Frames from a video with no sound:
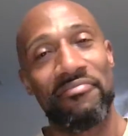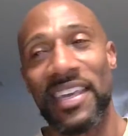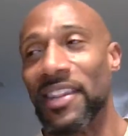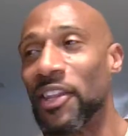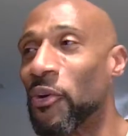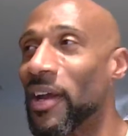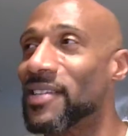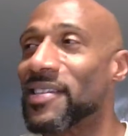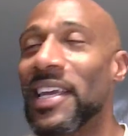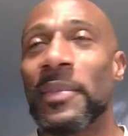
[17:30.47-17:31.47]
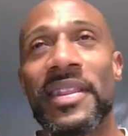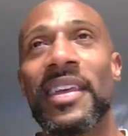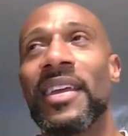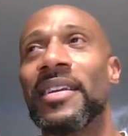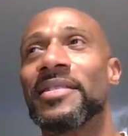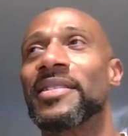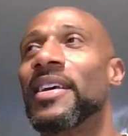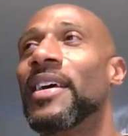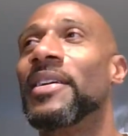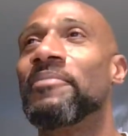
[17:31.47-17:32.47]
in the grand scheme of things,
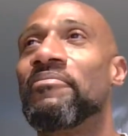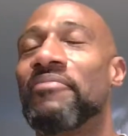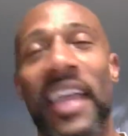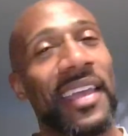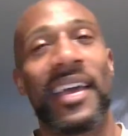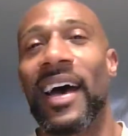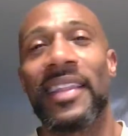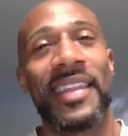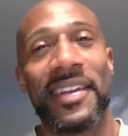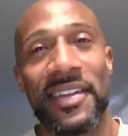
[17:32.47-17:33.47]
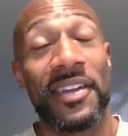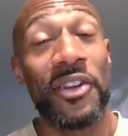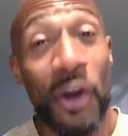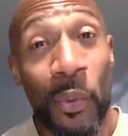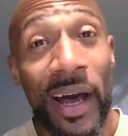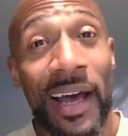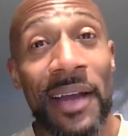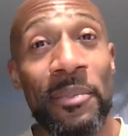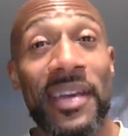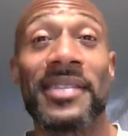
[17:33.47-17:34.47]
thank God they did. You know why?
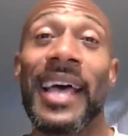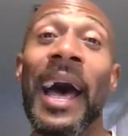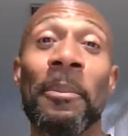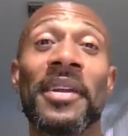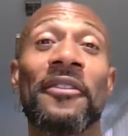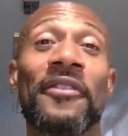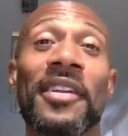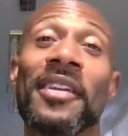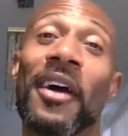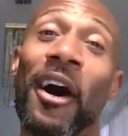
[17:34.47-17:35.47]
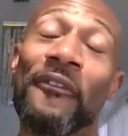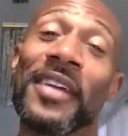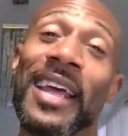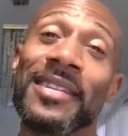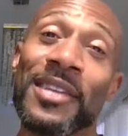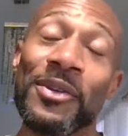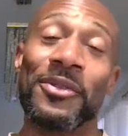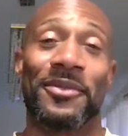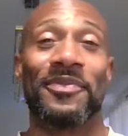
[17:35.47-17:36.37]
Because I benefited off of that too.